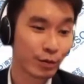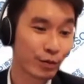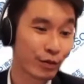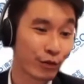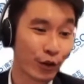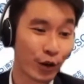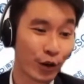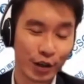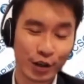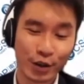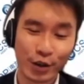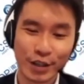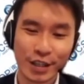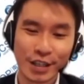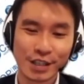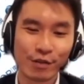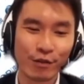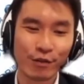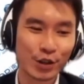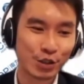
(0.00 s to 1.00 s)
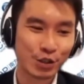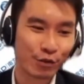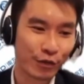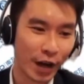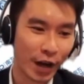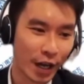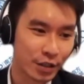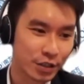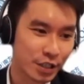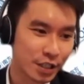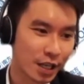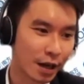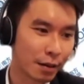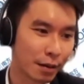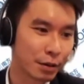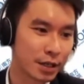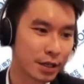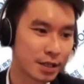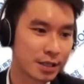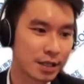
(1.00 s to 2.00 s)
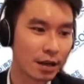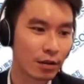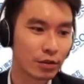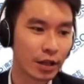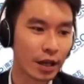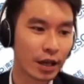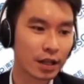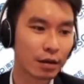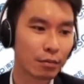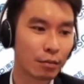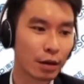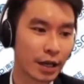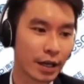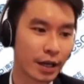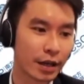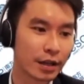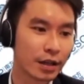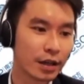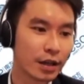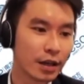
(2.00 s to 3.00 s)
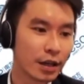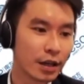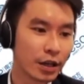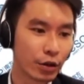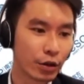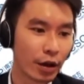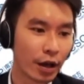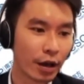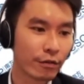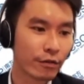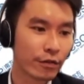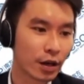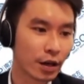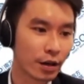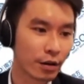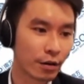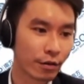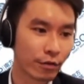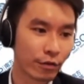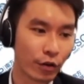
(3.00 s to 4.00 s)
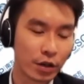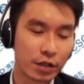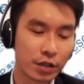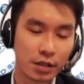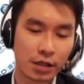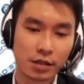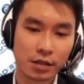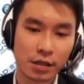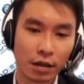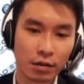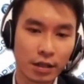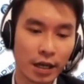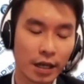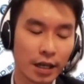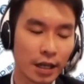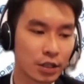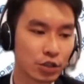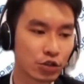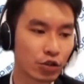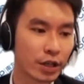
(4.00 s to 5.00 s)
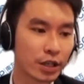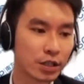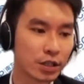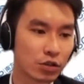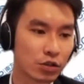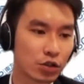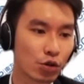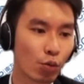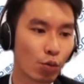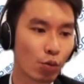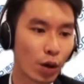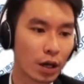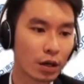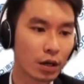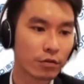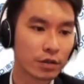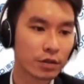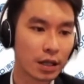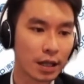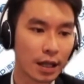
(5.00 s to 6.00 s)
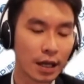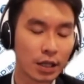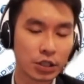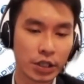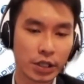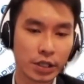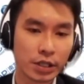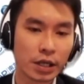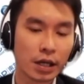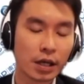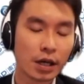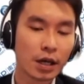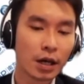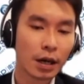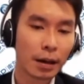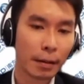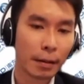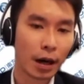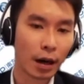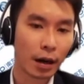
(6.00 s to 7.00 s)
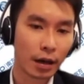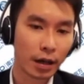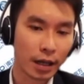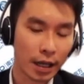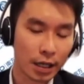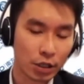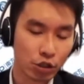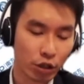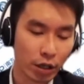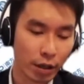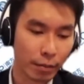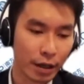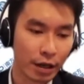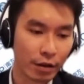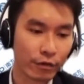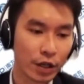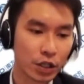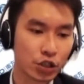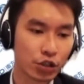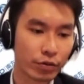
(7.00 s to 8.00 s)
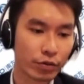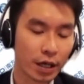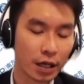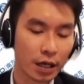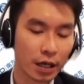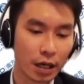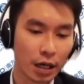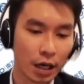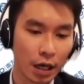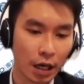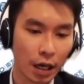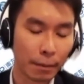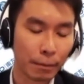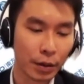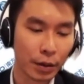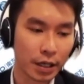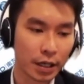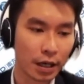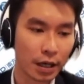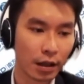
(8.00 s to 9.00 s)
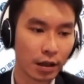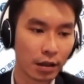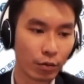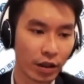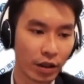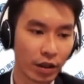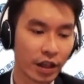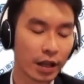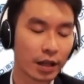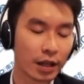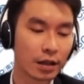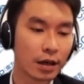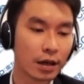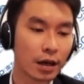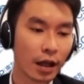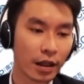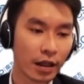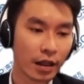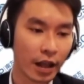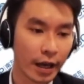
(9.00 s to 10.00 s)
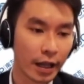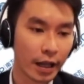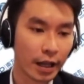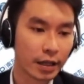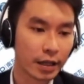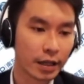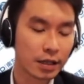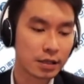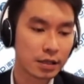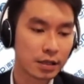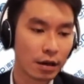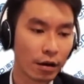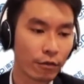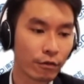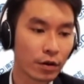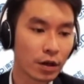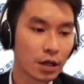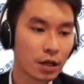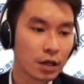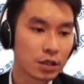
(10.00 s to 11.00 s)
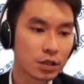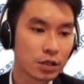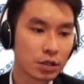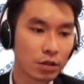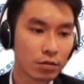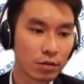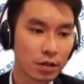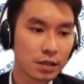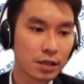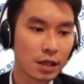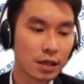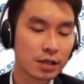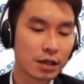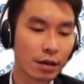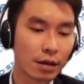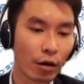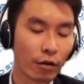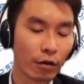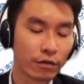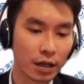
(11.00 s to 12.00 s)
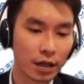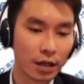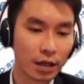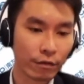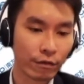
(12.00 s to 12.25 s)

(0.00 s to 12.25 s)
for all these Fortune 500 companies out there in the market. You have, for instance, Delta Electronics, also one of the largest electronic manufacturing company within Thailand itself. So these are some of the